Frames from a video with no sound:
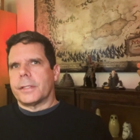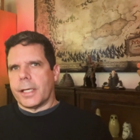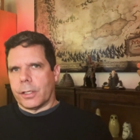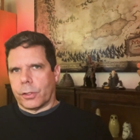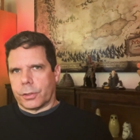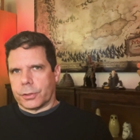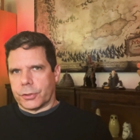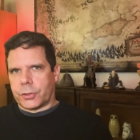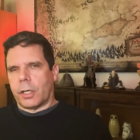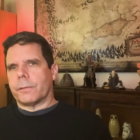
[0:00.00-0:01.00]
they are
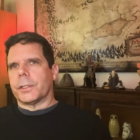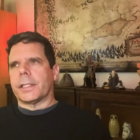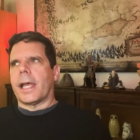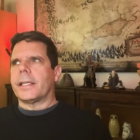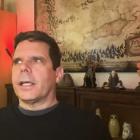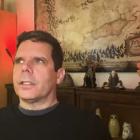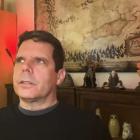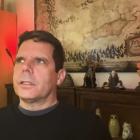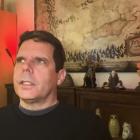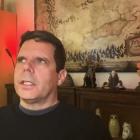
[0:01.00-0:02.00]
discovering that. Now,
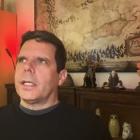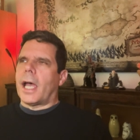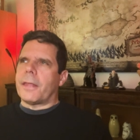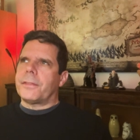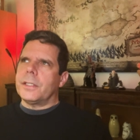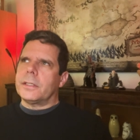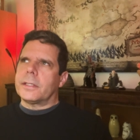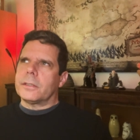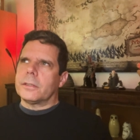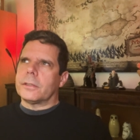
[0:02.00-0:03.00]
I think
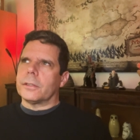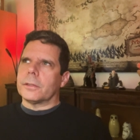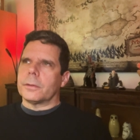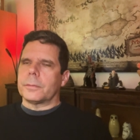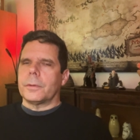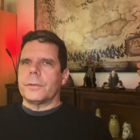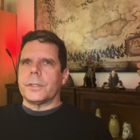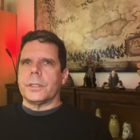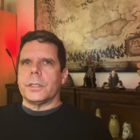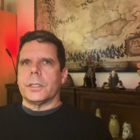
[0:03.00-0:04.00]
the the
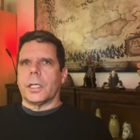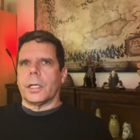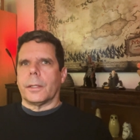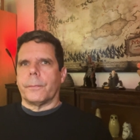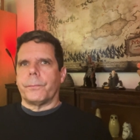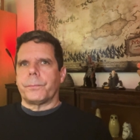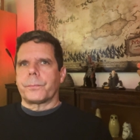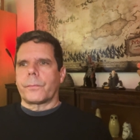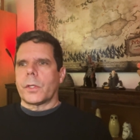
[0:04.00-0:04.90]
the, um,